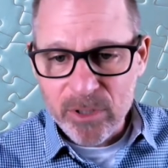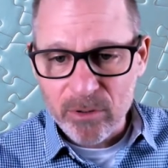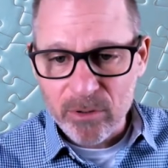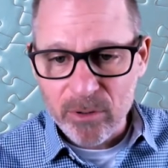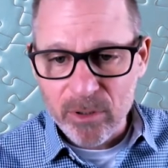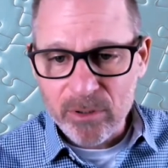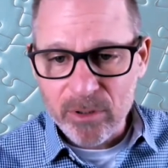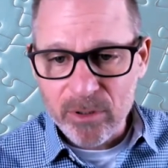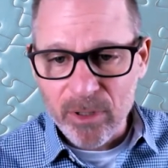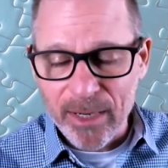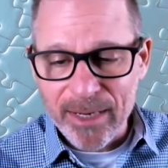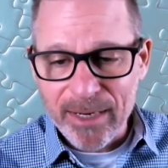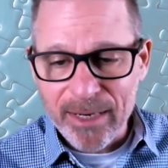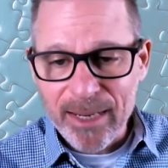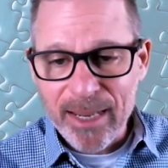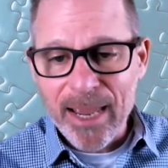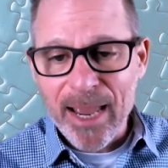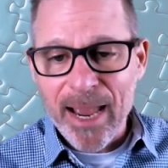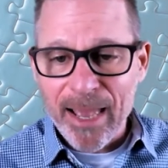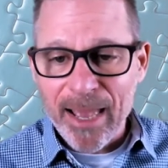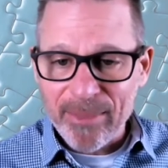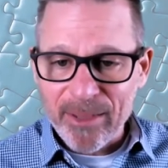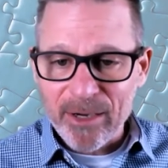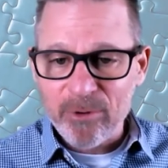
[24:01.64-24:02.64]
to look like,
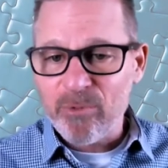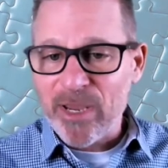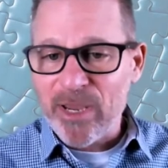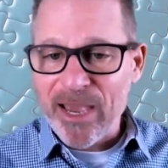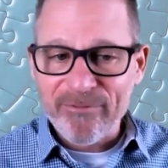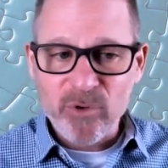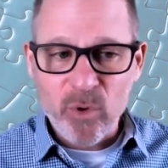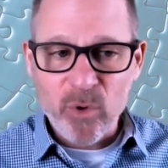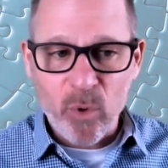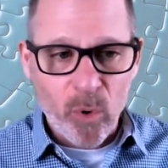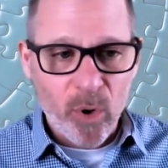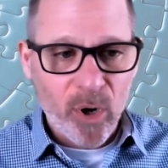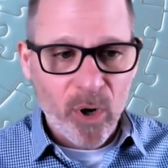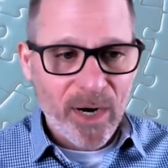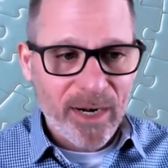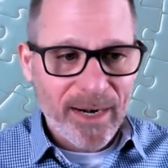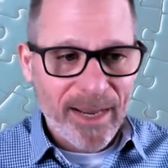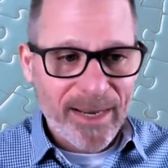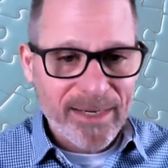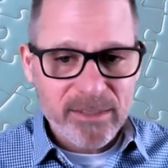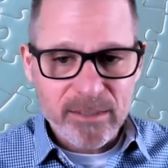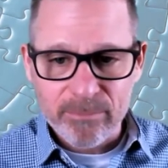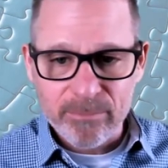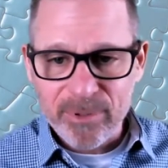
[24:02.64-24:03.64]
and then we have to
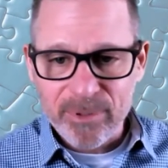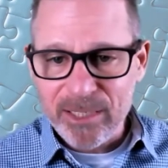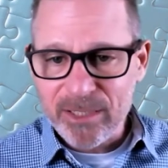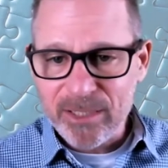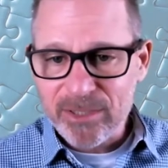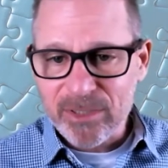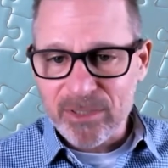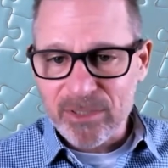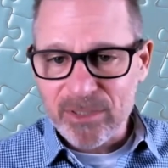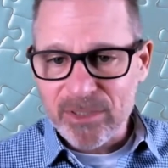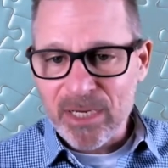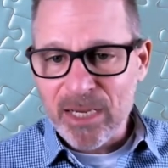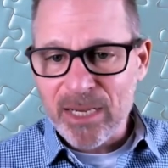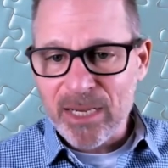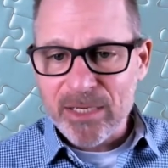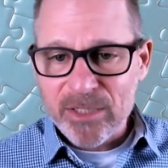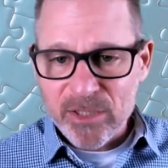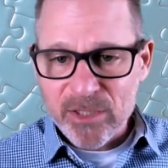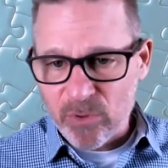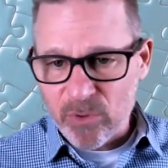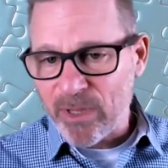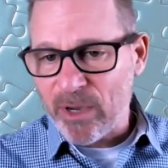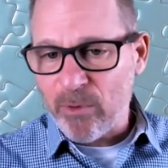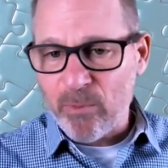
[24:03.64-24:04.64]
organize the pieces
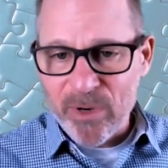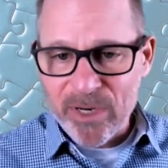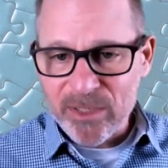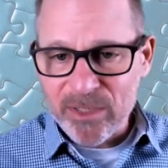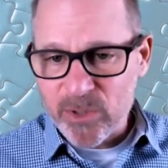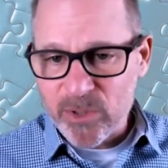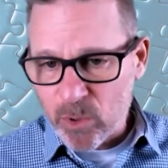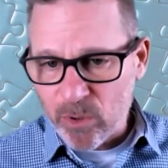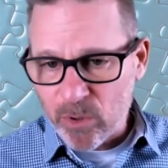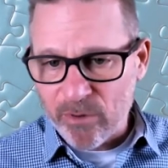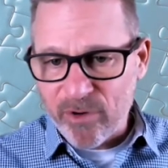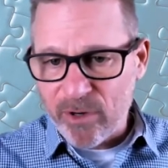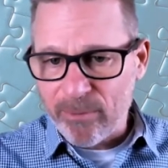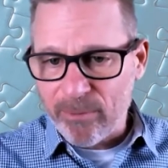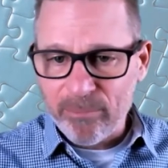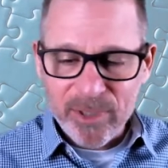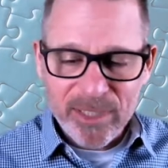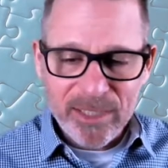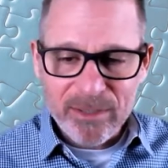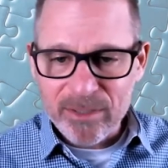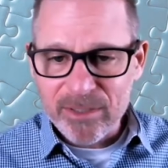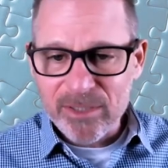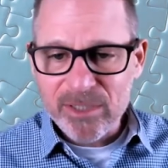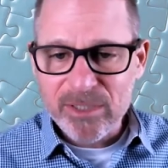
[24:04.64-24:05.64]
so that we can sort of
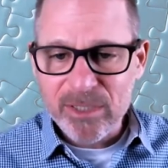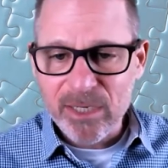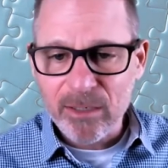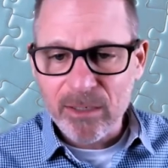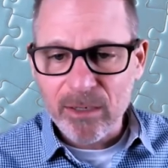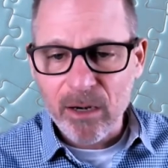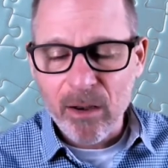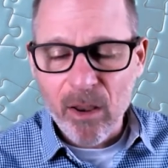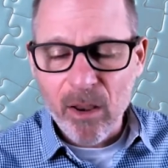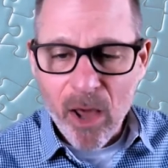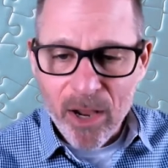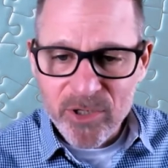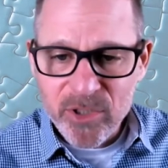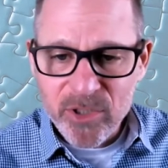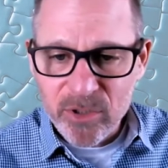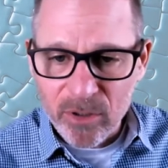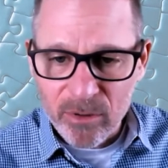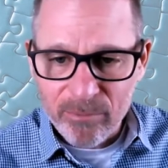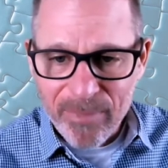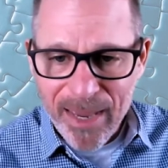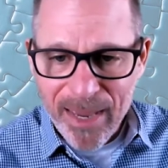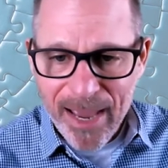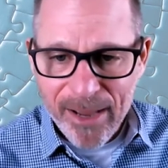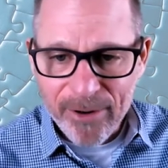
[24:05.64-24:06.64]
complete this thing in a
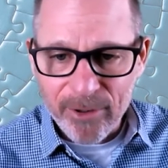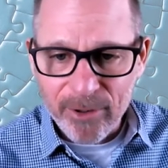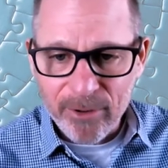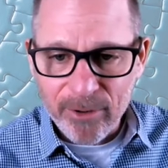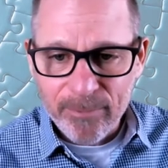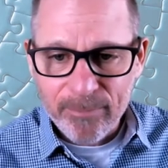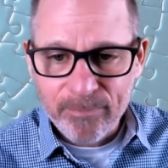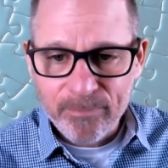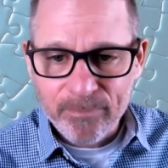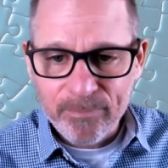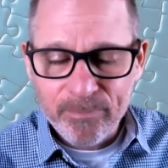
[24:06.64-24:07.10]
logical manner.